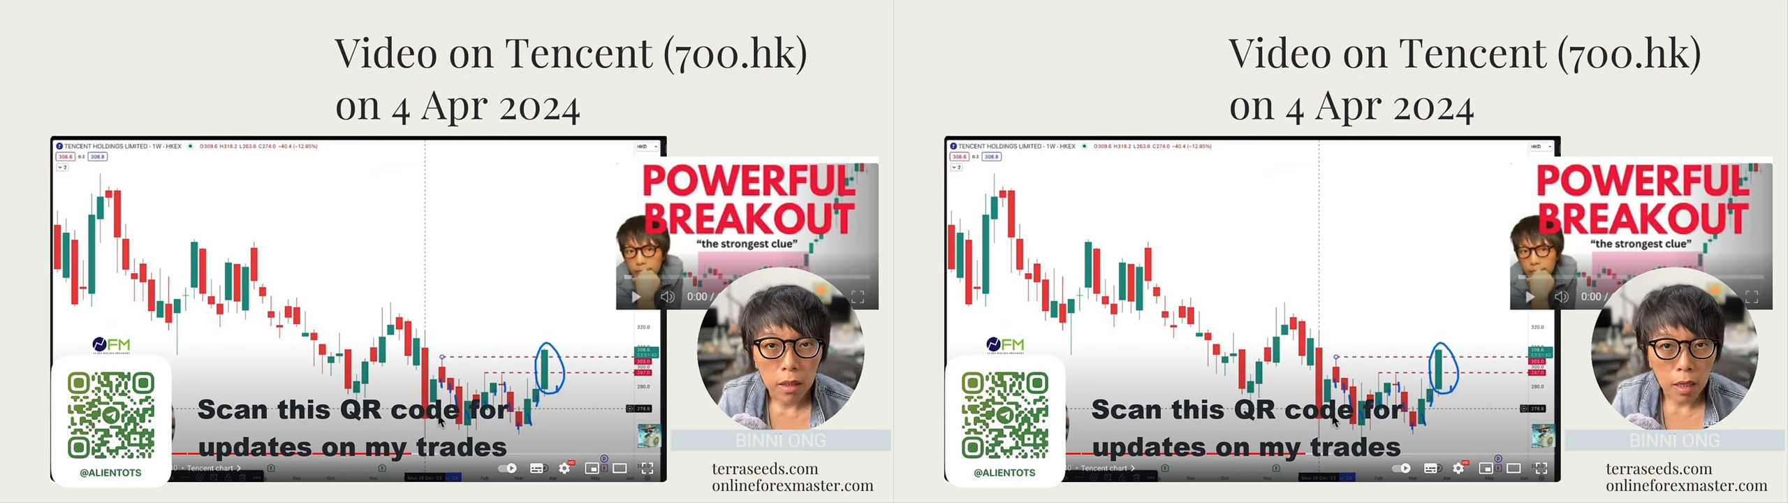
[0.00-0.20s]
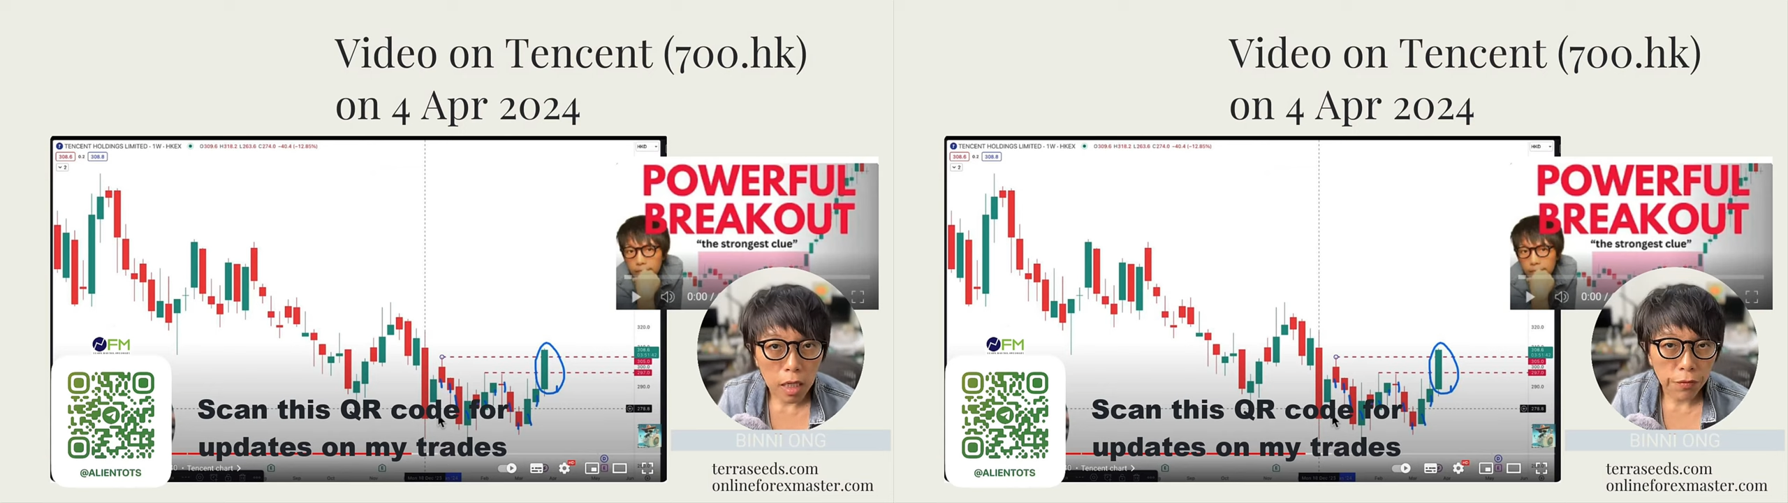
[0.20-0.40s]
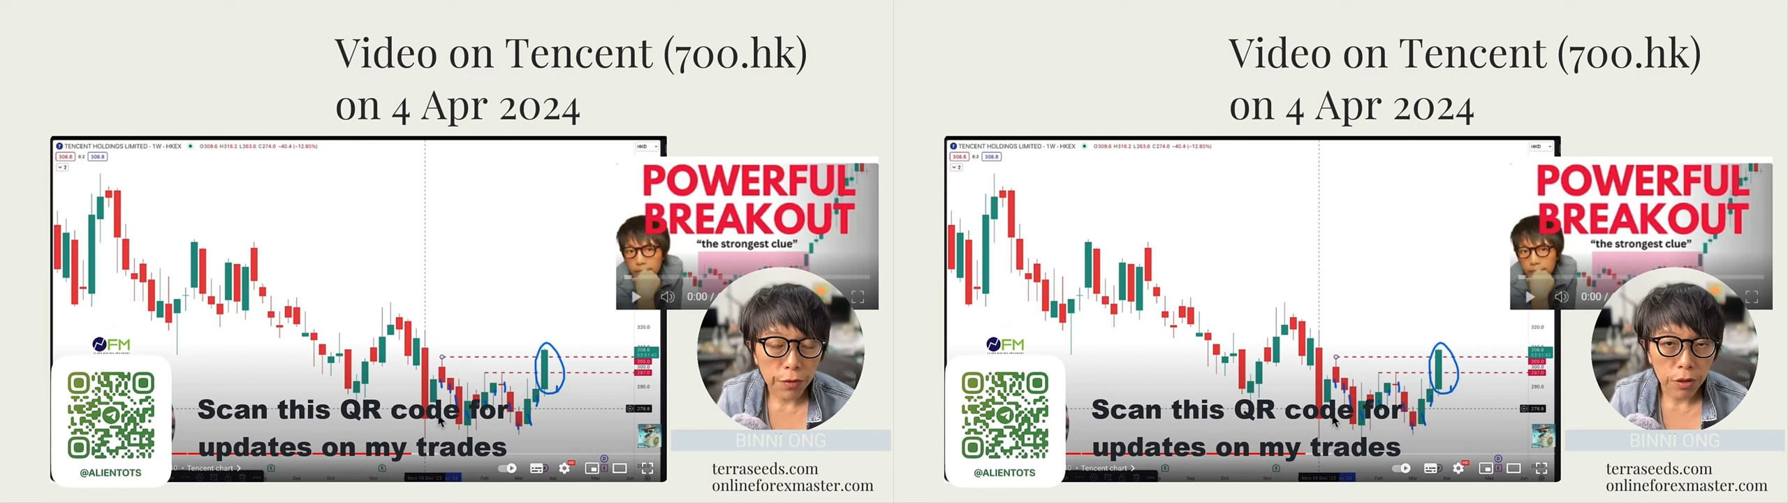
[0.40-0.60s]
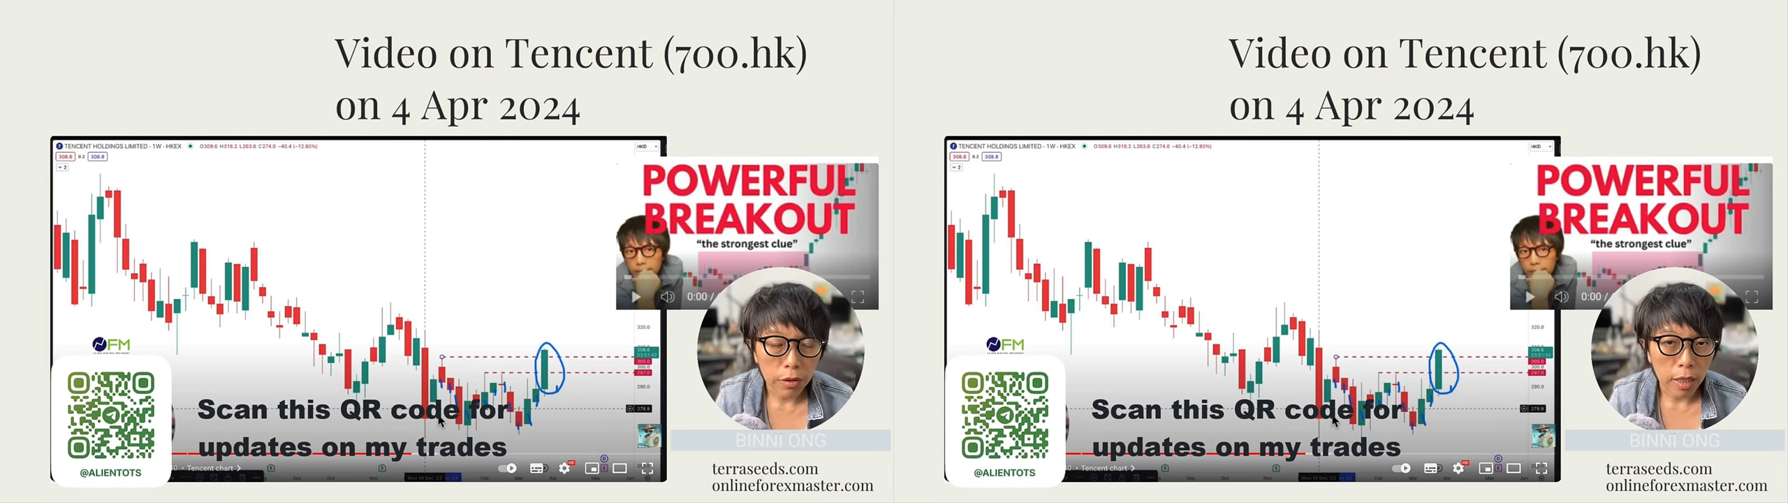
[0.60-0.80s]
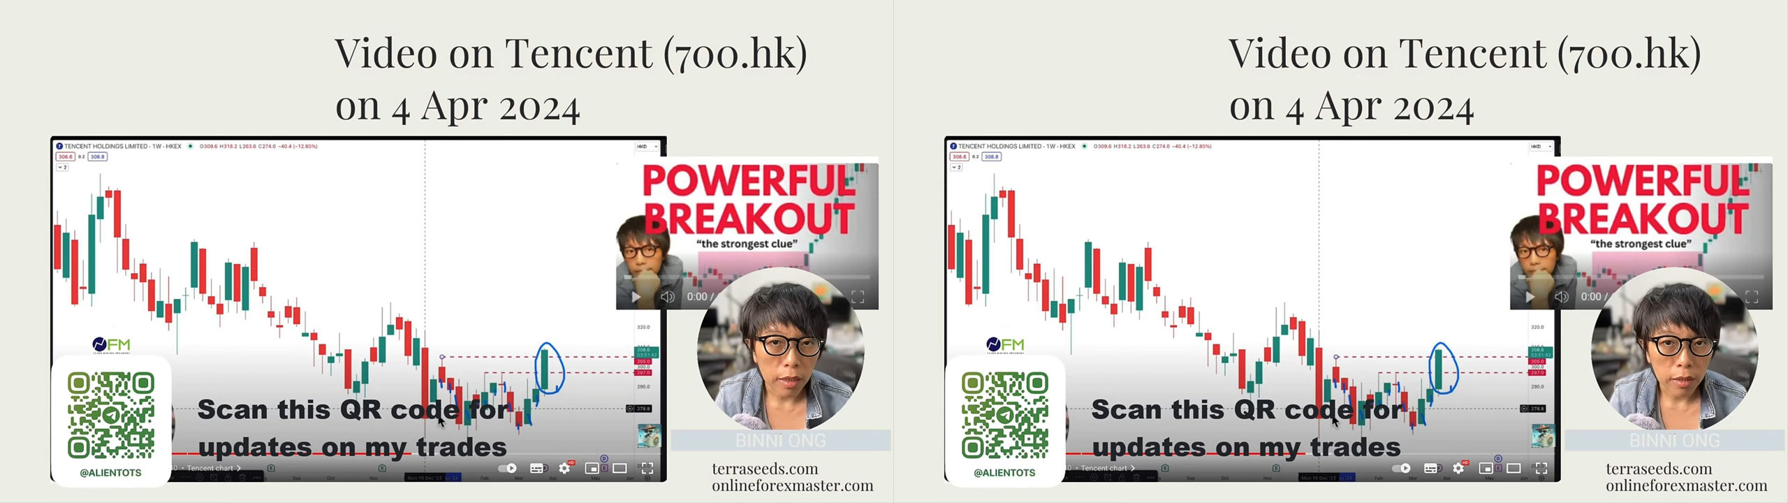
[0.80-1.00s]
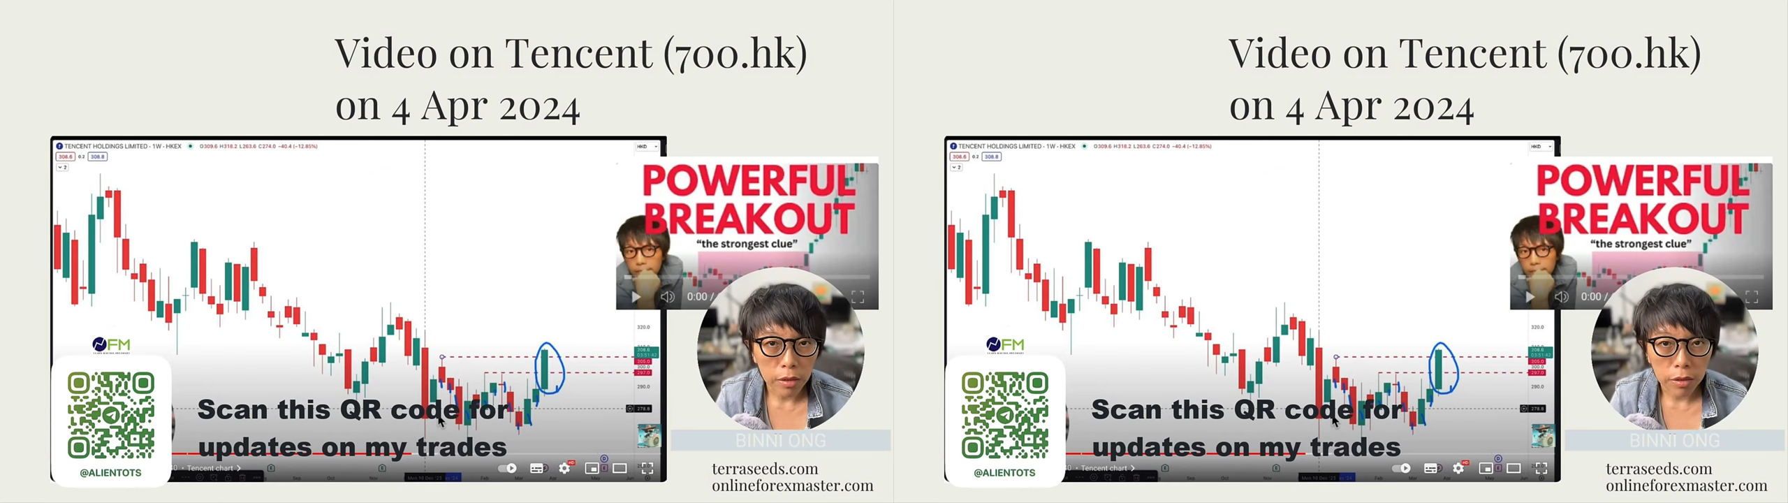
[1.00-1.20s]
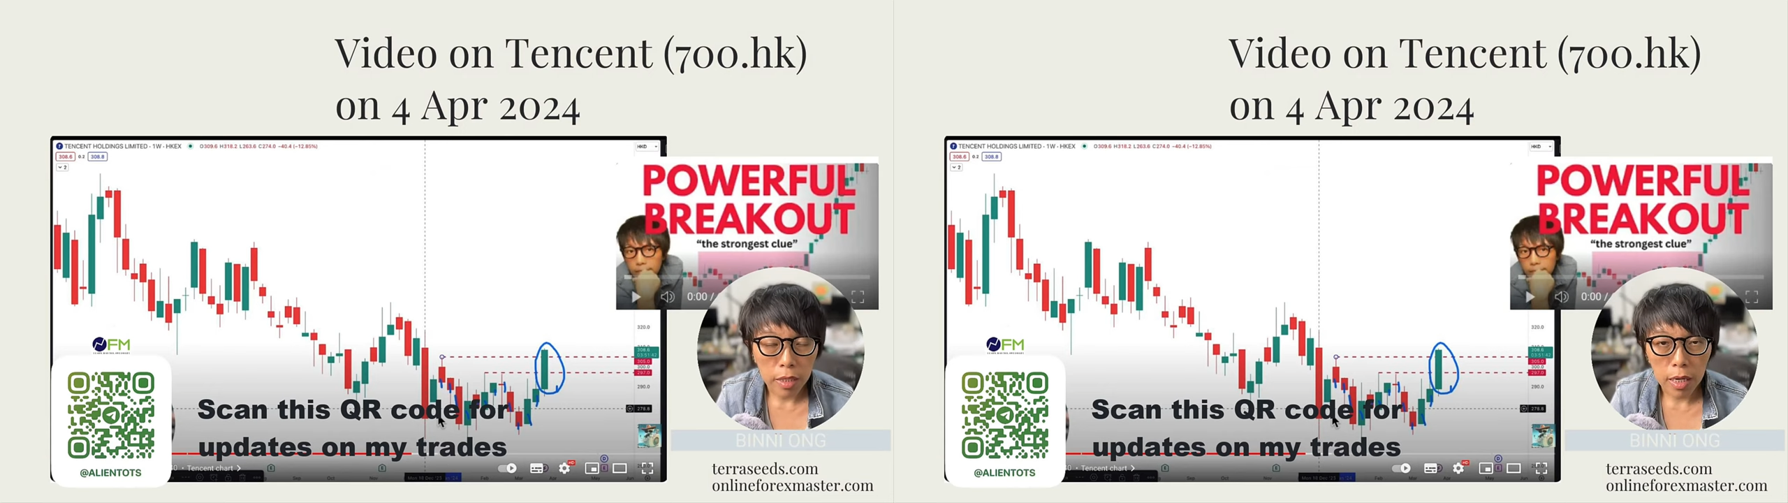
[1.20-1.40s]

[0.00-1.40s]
The last video that I did on